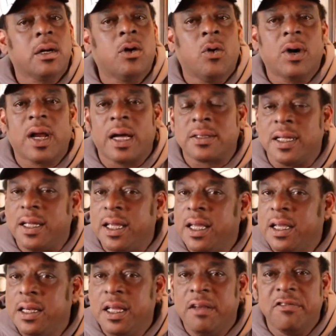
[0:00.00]
going out to
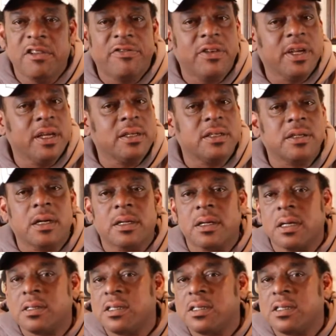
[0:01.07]
eat, even if you're getting a,